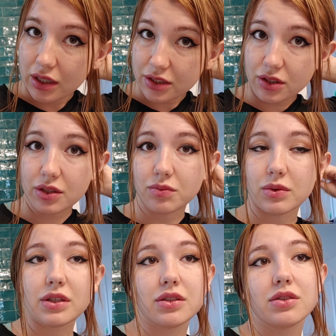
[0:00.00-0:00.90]
It's looking
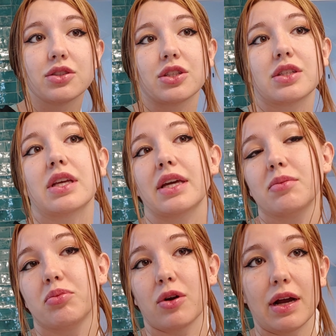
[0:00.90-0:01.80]
real just
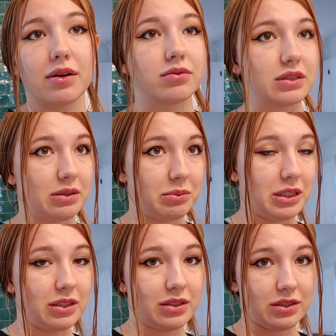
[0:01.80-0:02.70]
like brown to
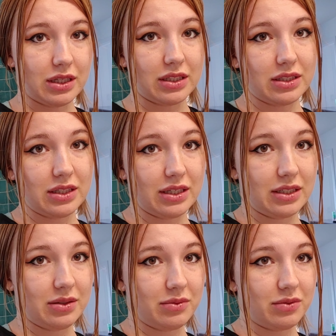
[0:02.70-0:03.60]
me. That's
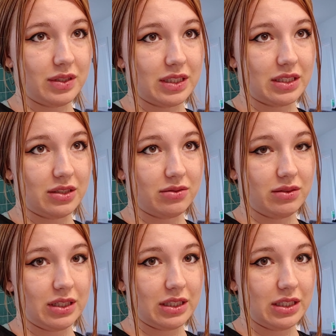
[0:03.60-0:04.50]
like the reason I
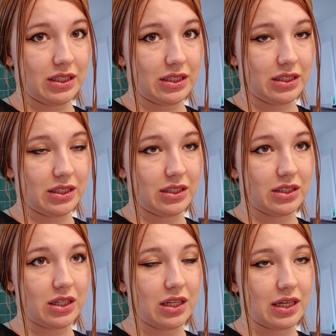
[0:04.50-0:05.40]
don't like this.
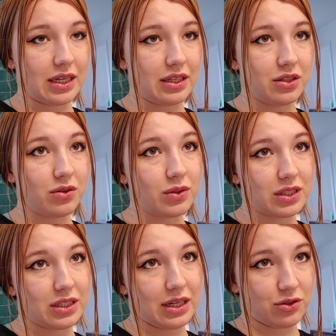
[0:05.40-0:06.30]
It like I know
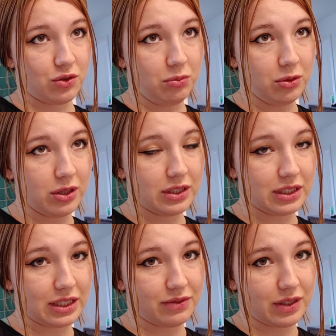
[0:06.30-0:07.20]
it's a natural
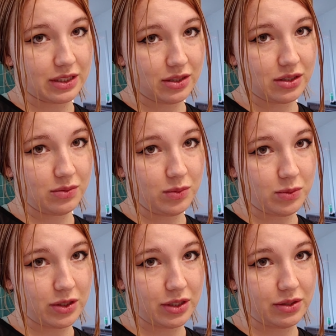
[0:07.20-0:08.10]
blonde. Like if I saw
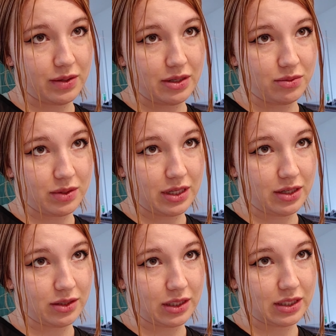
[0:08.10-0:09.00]
someone walking around with
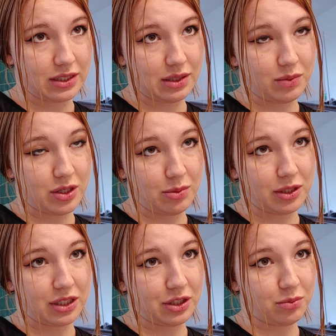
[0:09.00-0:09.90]
hair like this, I would not
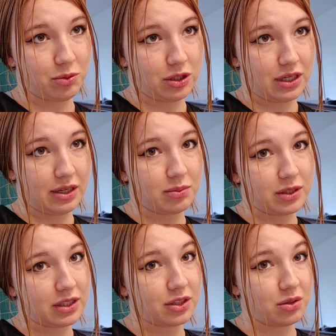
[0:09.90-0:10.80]
be like you're brunette. I'd
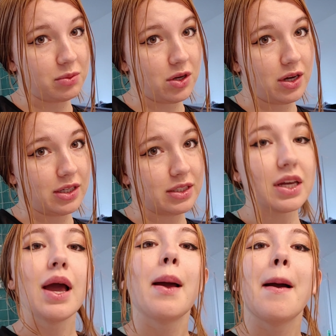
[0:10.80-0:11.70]
be like you're a
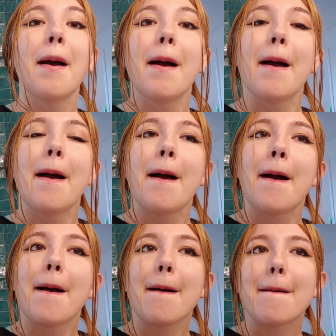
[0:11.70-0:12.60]
blonde.
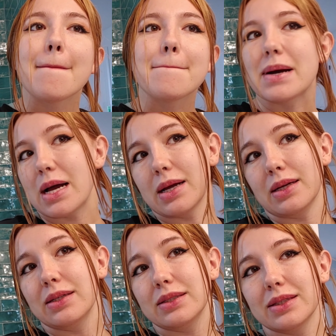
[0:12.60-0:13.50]

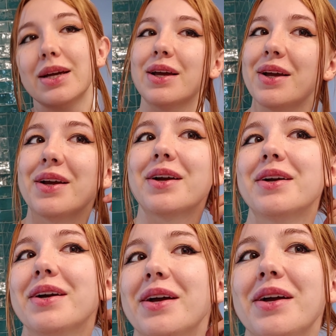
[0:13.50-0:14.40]
But
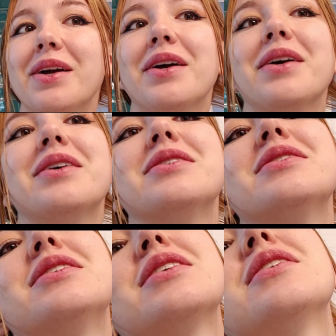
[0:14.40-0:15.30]
I
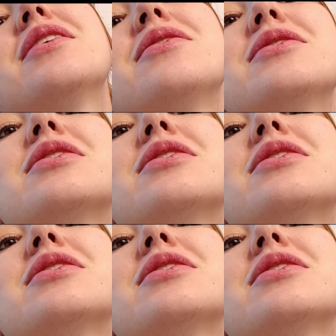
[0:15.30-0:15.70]
don't know.